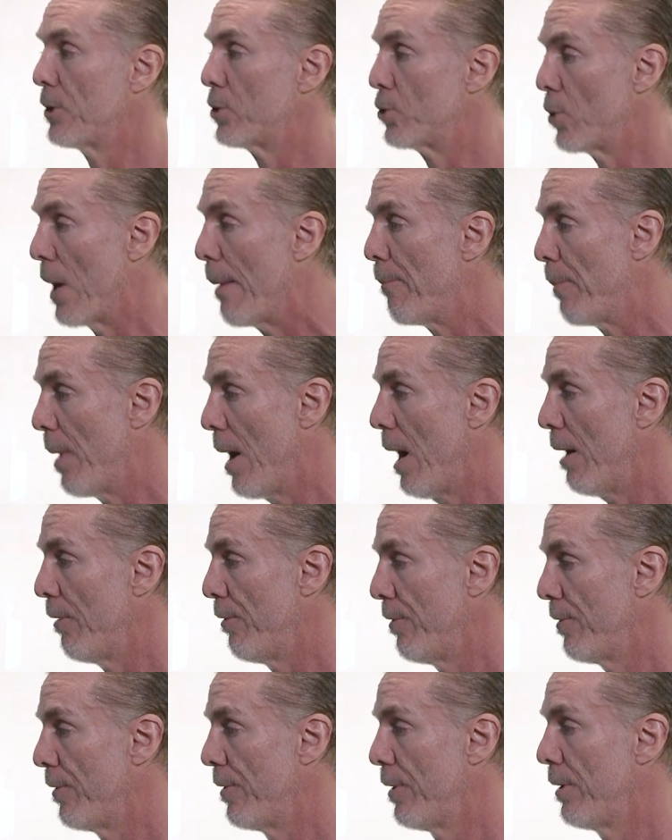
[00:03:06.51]

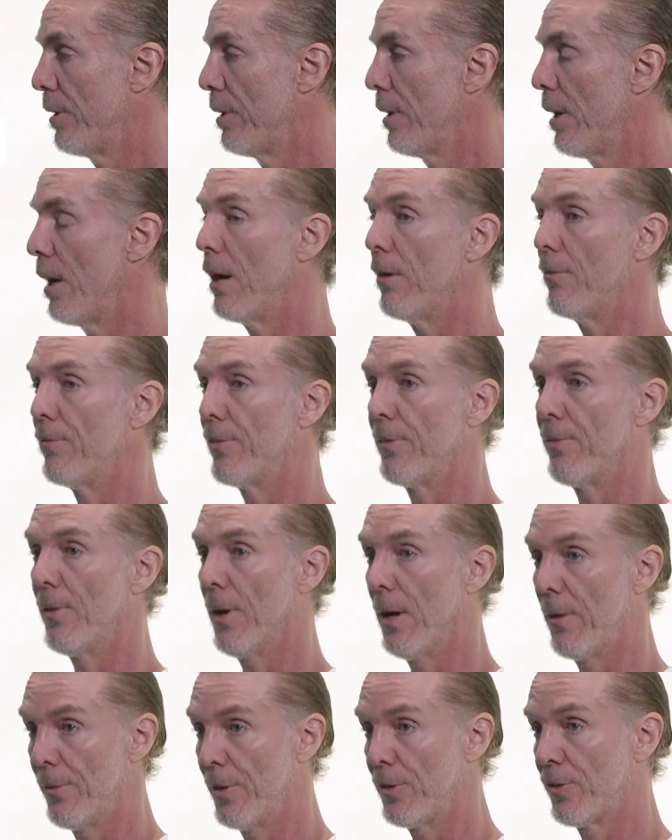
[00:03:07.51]
drop-off of
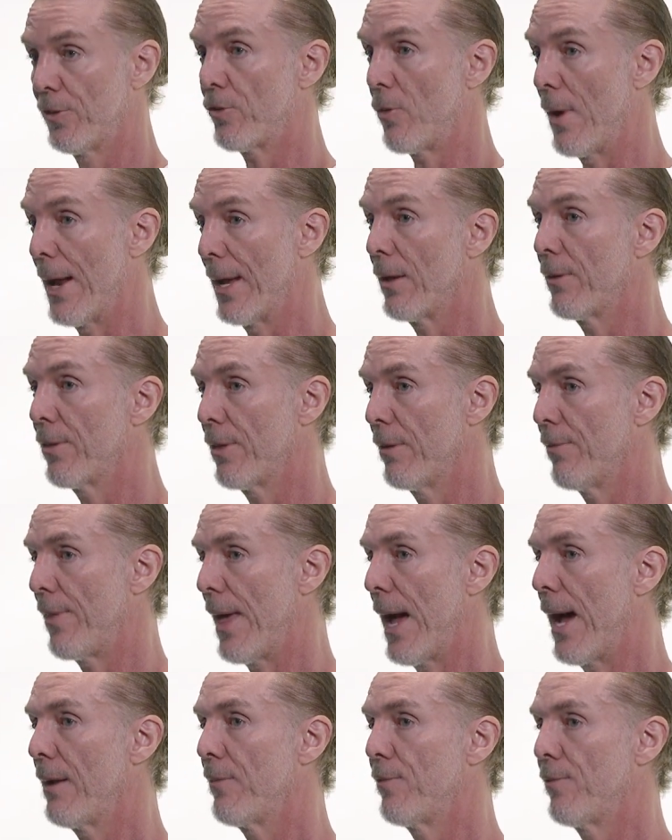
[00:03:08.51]
the strength of
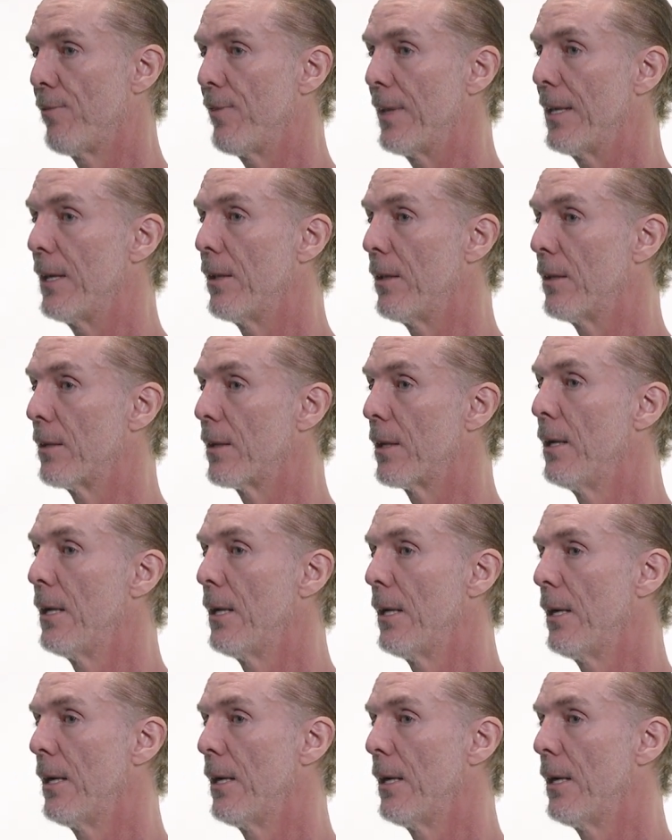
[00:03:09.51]
that field